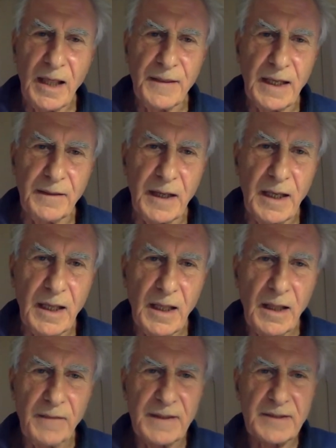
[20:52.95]

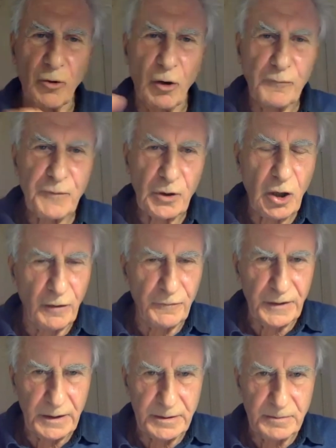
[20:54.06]
this awful
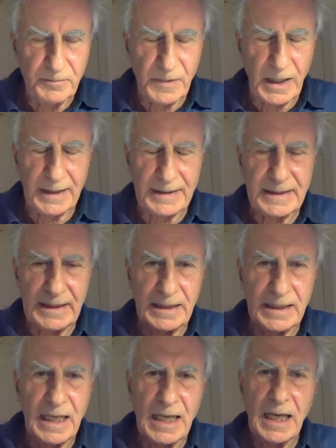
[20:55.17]

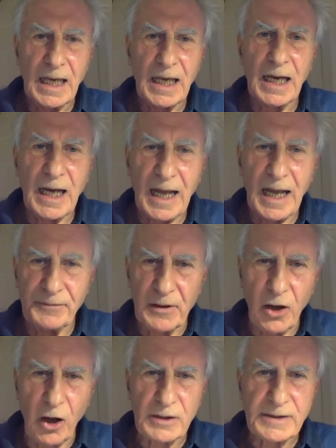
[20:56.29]
COVID-19 and the
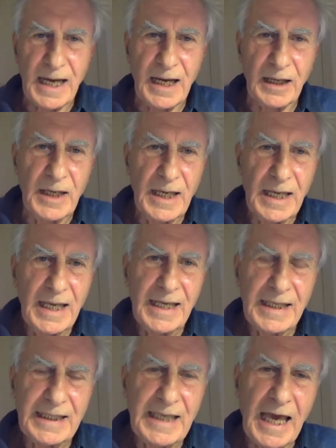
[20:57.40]
lockdown
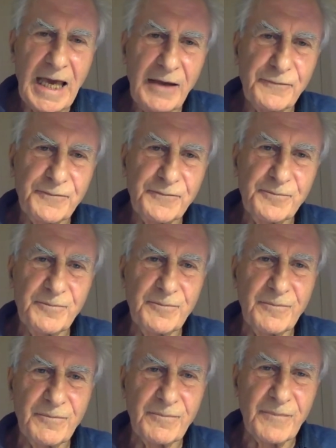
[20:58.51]
gave
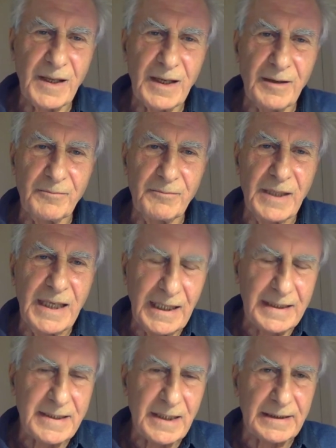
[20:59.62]

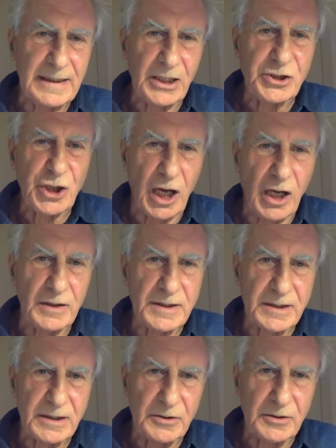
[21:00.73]
me certainly a
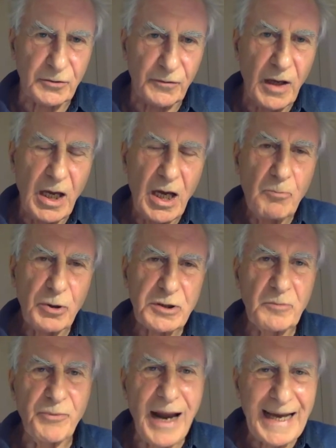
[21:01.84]
chance to sort of put
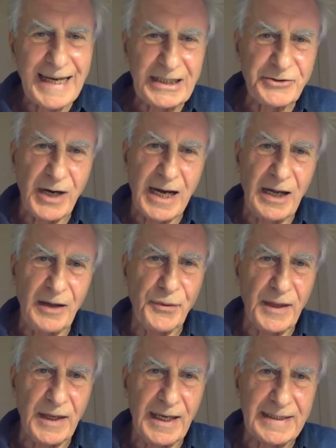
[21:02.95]
a bracket around
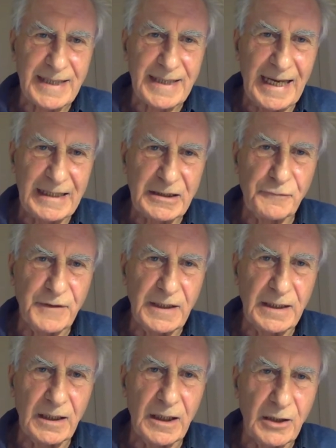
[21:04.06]
things and to feel